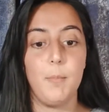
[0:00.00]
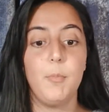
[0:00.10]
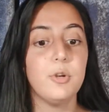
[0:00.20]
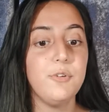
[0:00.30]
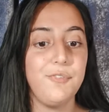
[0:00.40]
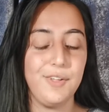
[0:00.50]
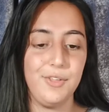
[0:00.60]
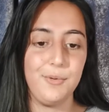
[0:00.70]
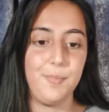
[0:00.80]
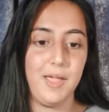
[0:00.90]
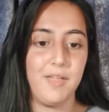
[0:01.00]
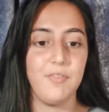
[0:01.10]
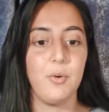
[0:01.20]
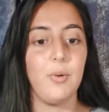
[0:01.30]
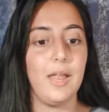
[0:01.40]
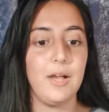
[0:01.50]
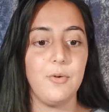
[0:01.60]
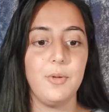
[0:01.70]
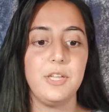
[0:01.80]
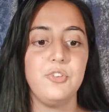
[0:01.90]
modifying your behaviour or
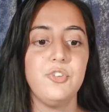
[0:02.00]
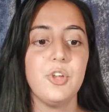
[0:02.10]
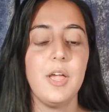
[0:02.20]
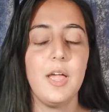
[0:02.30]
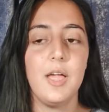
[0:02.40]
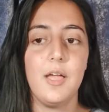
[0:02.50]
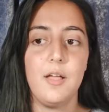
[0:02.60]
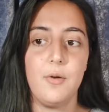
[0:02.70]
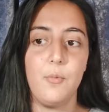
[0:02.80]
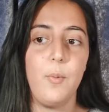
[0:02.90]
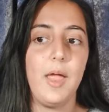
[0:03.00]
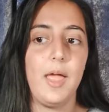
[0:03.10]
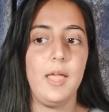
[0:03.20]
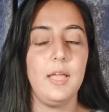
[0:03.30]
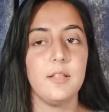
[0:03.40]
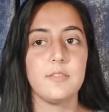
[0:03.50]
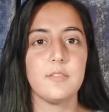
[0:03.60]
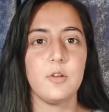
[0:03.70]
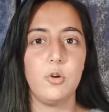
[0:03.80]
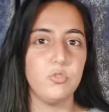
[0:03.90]
language where
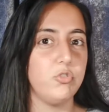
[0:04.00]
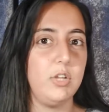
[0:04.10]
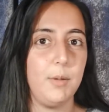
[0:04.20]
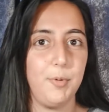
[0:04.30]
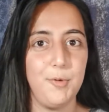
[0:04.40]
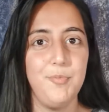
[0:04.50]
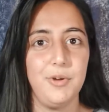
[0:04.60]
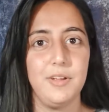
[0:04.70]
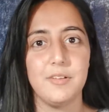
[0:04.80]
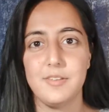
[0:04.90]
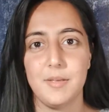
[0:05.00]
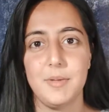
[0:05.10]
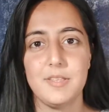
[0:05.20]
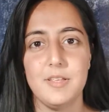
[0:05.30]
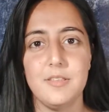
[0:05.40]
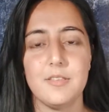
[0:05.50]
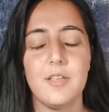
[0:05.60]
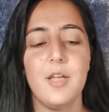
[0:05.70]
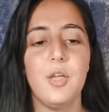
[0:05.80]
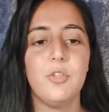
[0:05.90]
it's culturally appropriate. Does that make sense?
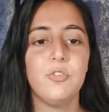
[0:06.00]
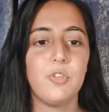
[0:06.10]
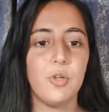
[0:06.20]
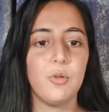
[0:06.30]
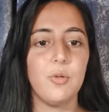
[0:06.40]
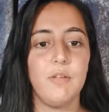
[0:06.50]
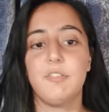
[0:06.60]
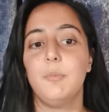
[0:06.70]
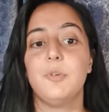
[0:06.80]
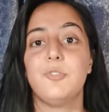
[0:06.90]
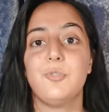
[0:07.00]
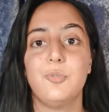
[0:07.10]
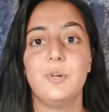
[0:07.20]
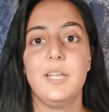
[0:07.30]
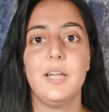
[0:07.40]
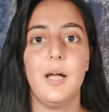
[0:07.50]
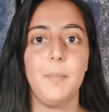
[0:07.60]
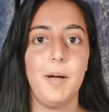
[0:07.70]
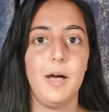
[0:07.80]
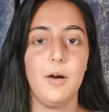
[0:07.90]
So if someone's talking
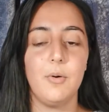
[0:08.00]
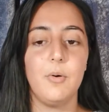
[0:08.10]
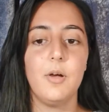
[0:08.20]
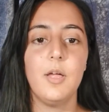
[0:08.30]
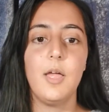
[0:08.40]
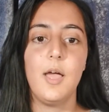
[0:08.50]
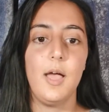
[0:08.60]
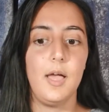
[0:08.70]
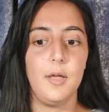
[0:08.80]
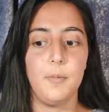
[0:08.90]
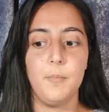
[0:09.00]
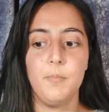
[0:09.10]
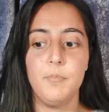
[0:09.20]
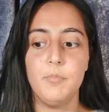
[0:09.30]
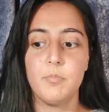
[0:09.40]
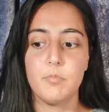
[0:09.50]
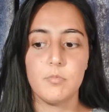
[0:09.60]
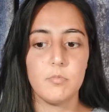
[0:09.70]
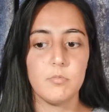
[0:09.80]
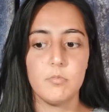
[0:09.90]
about,
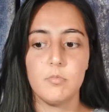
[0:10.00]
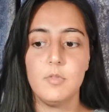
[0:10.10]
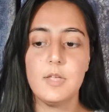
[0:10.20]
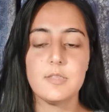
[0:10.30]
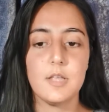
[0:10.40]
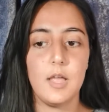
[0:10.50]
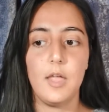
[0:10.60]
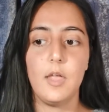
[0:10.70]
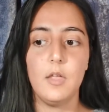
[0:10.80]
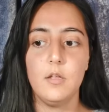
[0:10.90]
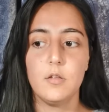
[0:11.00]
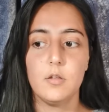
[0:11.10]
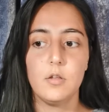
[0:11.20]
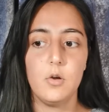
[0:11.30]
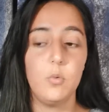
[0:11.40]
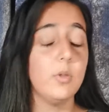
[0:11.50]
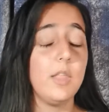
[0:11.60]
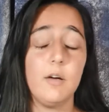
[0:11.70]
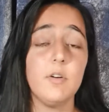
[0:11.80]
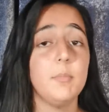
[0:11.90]
let's say, one
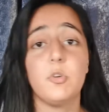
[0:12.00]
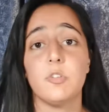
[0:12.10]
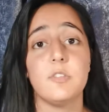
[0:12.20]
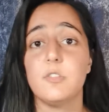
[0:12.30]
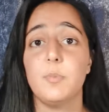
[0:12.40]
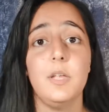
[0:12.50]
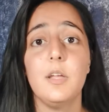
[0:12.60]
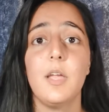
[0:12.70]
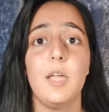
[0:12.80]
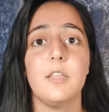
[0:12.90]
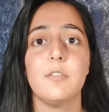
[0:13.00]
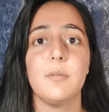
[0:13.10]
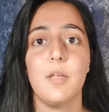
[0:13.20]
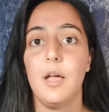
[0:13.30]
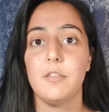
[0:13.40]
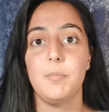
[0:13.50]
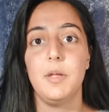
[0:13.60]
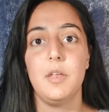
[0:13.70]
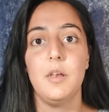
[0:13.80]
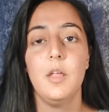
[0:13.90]
that I've come across this week has
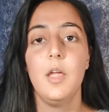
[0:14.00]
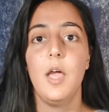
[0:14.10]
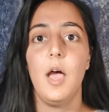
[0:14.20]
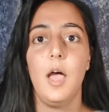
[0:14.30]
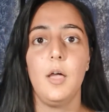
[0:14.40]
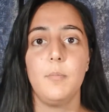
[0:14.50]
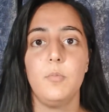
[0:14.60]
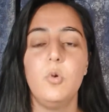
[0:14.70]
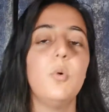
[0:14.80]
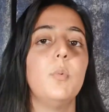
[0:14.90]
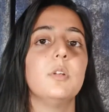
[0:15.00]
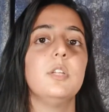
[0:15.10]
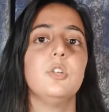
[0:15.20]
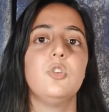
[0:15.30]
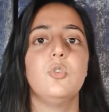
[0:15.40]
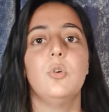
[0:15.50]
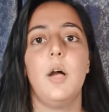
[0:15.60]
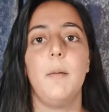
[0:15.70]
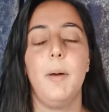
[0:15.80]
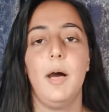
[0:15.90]
been not wanting to
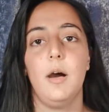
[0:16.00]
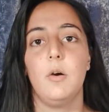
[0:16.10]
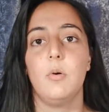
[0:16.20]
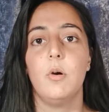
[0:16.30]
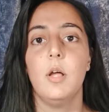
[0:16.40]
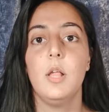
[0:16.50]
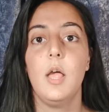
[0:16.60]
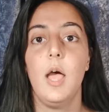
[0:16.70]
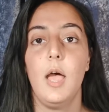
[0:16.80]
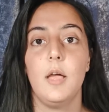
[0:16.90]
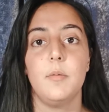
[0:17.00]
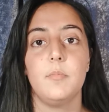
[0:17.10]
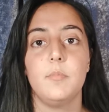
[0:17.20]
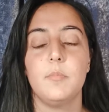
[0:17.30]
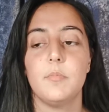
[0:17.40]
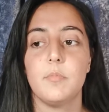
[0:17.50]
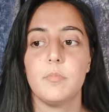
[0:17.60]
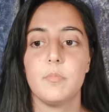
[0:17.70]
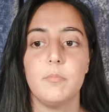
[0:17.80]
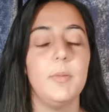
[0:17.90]
talk about
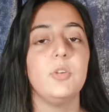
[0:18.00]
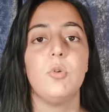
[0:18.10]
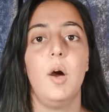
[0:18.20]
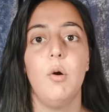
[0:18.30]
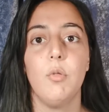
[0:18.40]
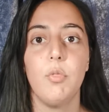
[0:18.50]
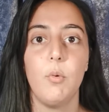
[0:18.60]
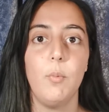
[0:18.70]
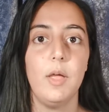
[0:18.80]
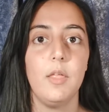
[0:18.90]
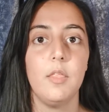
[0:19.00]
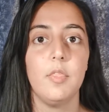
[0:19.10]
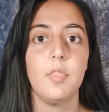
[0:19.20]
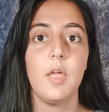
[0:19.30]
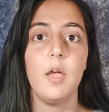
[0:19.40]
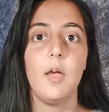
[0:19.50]
mental health with